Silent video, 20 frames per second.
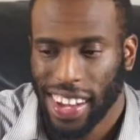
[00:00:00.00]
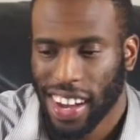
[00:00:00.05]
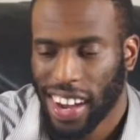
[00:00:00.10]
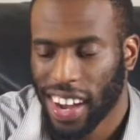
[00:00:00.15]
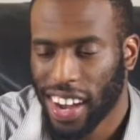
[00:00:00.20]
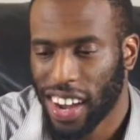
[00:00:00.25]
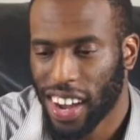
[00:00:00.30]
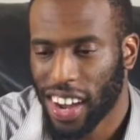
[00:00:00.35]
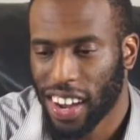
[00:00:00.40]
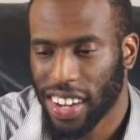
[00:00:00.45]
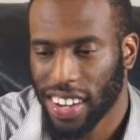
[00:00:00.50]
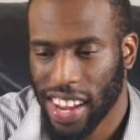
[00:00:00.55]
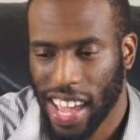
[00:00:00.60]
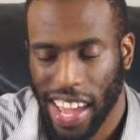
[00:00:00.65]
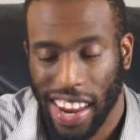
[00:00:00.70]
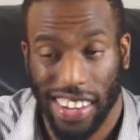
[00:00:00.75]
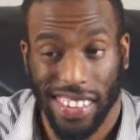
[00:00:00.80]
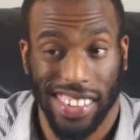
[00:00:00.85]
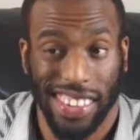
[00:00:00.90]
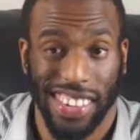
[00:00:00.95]
And
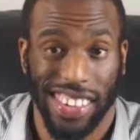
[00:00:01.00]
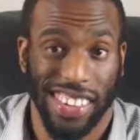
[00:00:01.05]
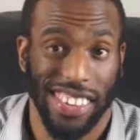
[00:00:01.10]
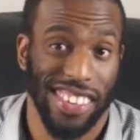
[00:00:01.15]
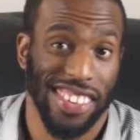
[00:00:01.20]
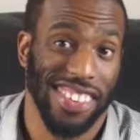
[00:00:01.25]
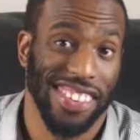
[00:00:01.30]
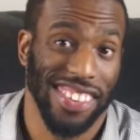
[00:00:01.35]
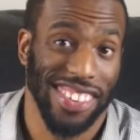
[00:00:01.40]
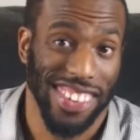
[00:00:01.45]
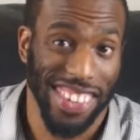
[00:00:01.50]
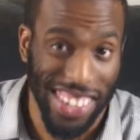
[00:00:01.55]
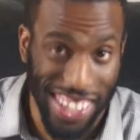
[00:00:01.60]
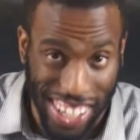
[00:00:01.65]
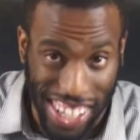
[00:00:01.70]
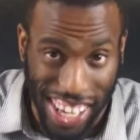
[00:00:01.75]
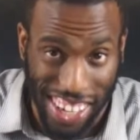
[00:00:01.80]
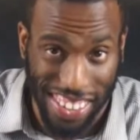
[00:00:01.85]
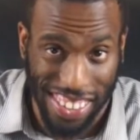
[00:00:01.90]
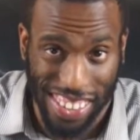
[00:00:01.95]
add it to the Justice League
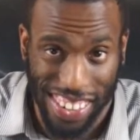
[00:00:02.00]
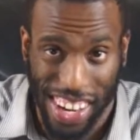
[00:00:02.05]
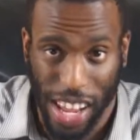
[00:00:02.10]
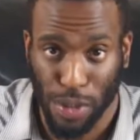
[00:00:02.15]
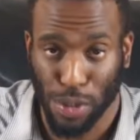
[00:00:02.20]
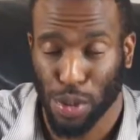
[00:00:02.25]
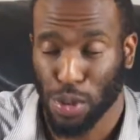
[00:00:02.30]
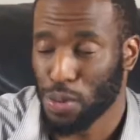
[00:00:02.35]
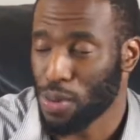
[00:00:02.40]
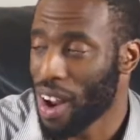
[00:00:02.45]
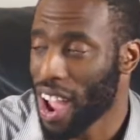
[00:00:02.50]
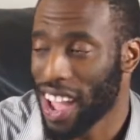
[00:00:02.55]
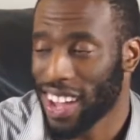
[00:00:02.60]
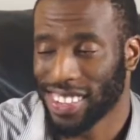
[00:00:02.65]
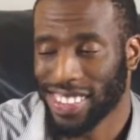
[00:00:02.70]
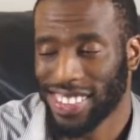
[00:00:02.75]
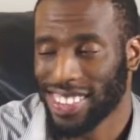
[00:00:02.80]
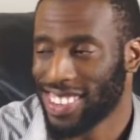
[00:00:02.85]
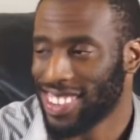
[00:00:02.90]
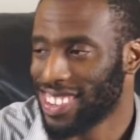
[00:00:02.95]
collection. I'm
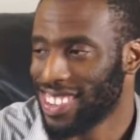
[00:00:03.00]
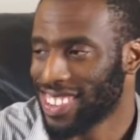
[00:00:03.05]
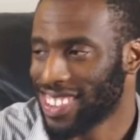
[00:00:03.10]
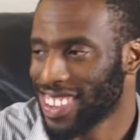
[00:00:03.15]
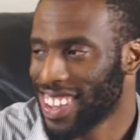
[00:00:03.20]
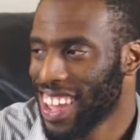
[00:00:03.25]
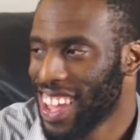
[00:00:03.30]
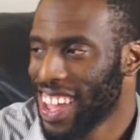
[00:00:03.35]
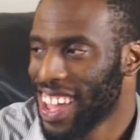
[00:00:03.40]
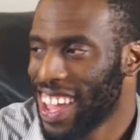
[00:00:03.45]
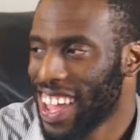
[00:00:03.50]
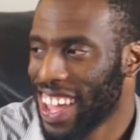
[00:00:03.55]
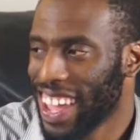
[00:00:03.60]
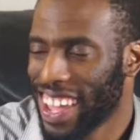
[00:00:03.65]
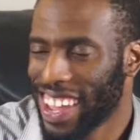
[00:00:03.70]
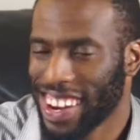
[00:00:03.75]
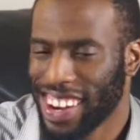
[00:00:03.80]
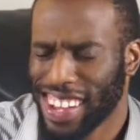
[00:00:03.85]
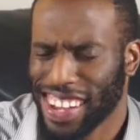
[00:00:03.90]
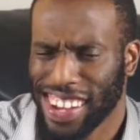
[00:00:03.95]
surprised at this.
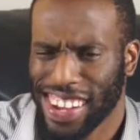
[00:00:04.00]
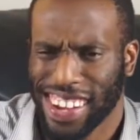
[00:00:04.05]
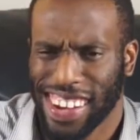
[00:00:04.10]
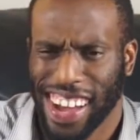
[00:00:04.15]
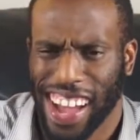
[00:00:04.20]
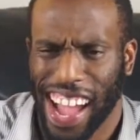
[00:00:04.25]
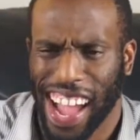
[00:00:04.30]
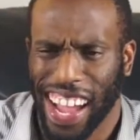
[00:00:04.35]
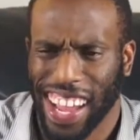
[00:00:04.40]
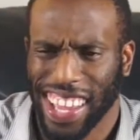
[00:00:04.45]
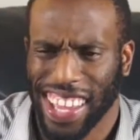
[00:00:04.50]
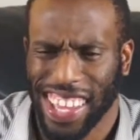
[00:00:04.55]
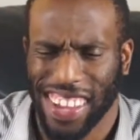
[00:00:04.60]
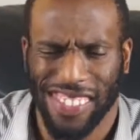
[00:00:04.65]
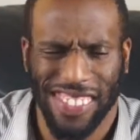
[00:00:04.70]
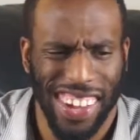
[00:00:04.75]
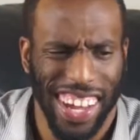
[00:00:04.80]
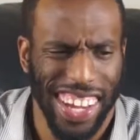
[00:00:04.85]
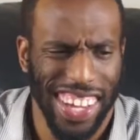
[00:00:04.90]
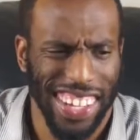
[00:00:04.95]
And I
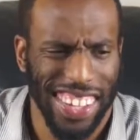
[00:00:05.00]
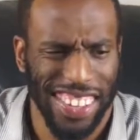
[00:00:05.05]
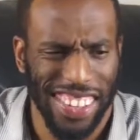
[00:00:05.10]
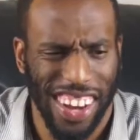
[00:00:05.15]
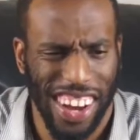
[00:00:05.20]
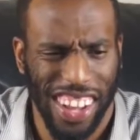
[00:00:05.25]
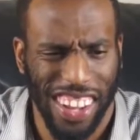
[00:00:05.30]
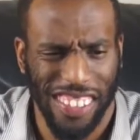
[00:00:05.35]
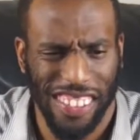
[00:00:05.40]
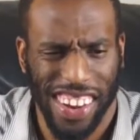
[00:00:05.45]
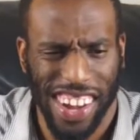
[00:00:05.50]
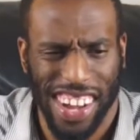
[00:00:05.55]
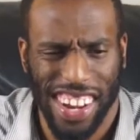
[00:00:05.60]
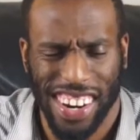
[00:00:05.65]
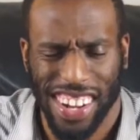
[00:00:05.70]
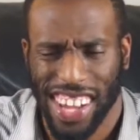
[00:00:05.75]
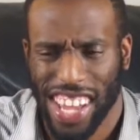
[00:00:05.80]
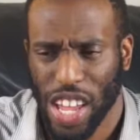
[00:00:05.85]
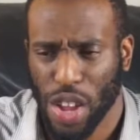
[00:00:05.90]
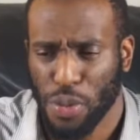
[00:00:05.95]
give it, I guess, all
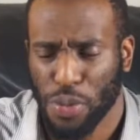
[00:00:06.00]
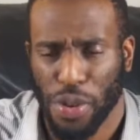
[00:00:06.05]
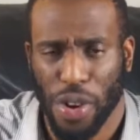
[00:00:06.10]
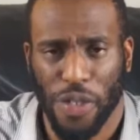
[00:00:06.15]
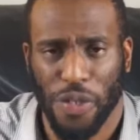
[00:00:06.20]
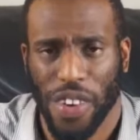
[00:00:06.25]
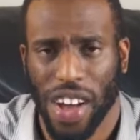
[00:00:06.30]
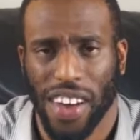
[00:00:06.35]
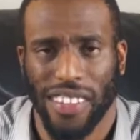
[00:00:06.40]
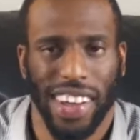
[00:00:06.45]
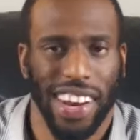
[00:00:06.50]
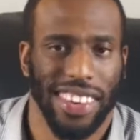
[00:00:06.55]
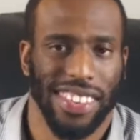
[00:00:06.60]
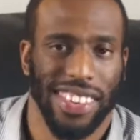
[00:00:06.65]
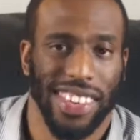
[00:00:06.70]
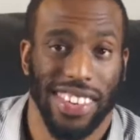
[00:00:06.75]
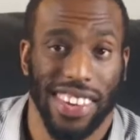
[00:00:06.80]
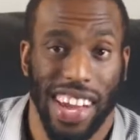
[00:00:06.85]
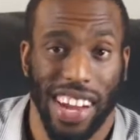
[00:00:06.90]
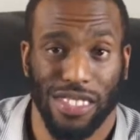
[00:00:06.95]
around an 8.5 out of
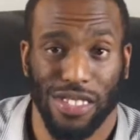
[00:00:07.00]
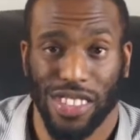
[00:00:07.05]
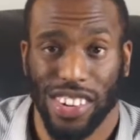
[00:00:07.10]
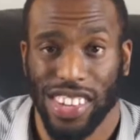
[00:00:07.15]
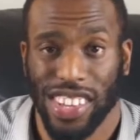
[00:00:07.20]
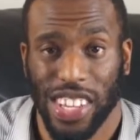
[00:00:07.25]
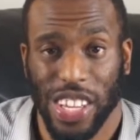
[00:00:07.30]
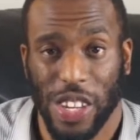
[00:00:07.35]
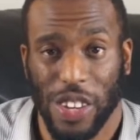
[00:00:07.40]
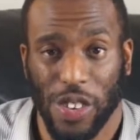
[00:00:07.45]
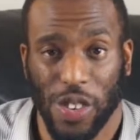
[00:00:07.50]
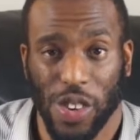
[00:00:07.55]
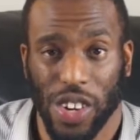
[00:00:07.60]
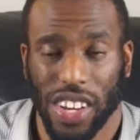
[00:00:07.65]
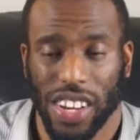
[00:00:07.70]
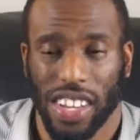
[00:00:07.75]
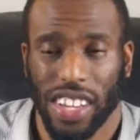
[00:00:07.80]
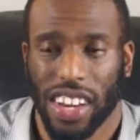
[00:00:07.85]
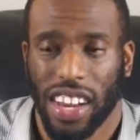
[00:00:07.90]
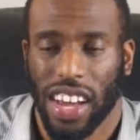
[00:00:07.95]
10. I really
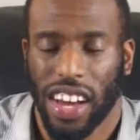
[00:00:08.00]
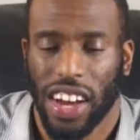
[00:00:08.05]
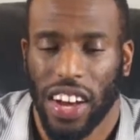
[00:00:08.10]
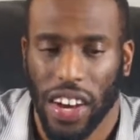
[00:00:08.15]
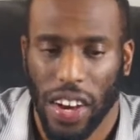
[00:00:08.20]
enjoyed it.